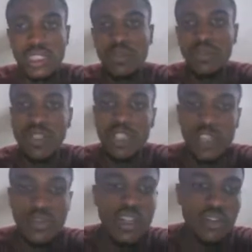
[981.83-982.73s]
If you
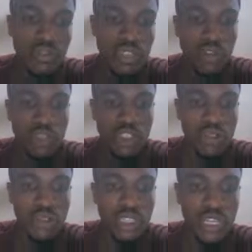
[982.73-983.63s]
have further
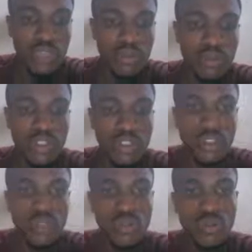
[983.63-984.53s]
questions, I recommend
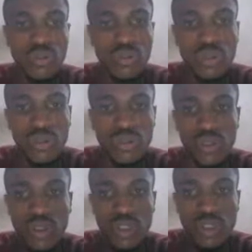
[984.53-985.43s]
you
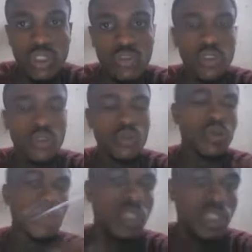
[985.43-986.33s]
leave it up
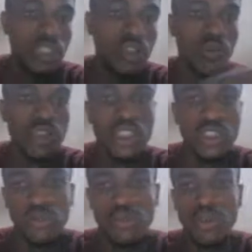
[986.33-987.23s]
in the comment section
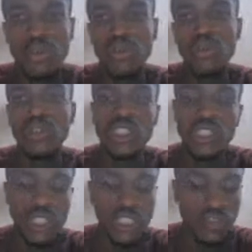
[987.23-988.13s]
below. Share
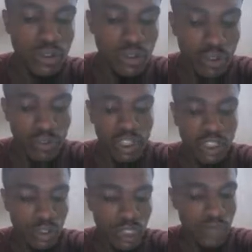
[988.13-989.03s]
this video with your friends.
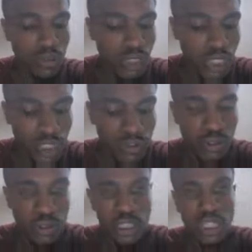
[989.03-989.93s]
Subscribe to the channel if you're not
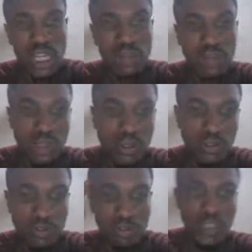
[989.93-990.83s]
subscribed.
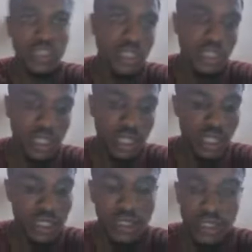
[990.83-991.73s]
Peace
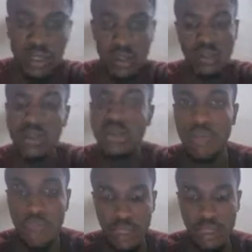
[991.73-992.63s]
and God bless.